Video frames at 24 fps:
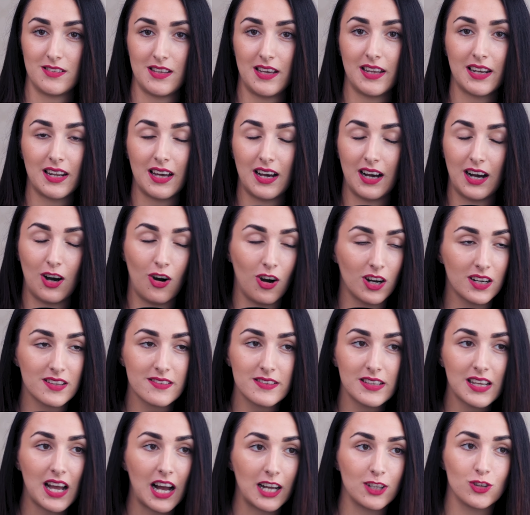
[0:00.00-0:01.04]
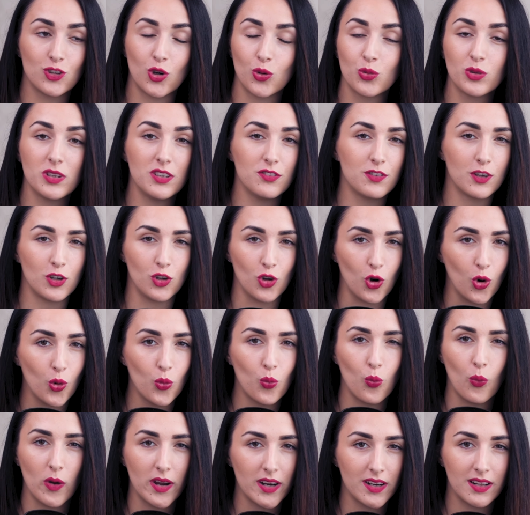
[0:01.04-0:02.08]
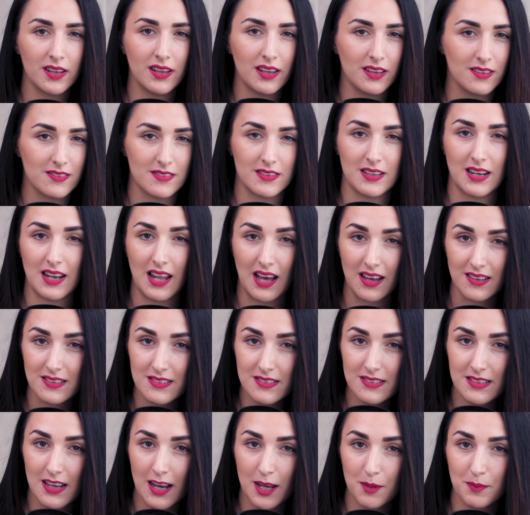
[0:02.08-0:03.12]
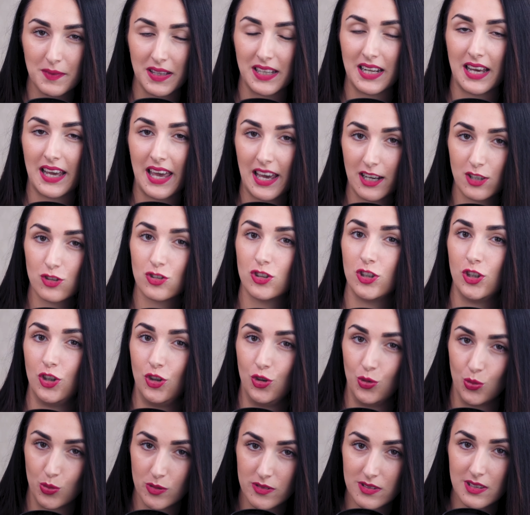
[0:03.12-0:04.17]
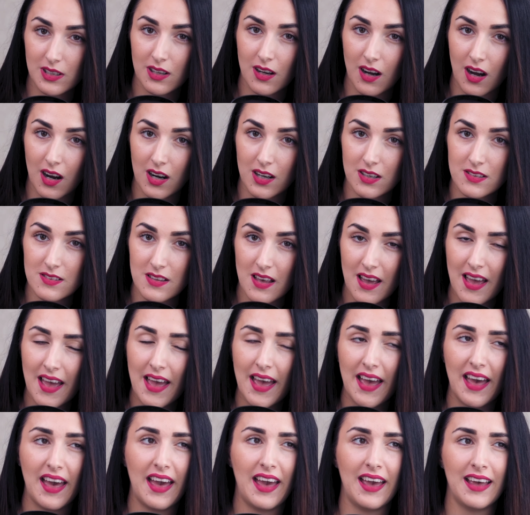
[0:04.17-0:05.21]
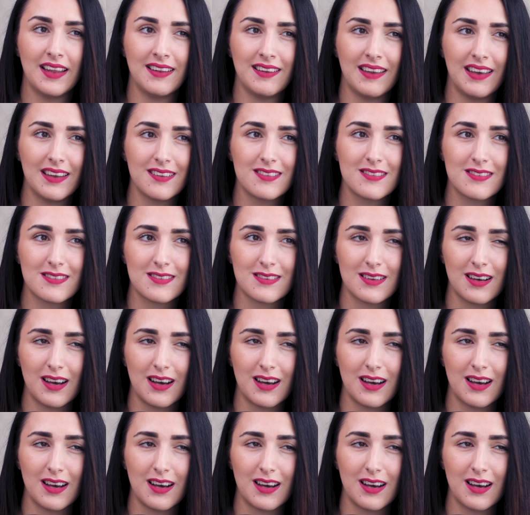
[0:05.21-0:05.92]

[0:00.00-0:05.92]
And honestly, I don't even know when is the last time that I actually used the cards. And it's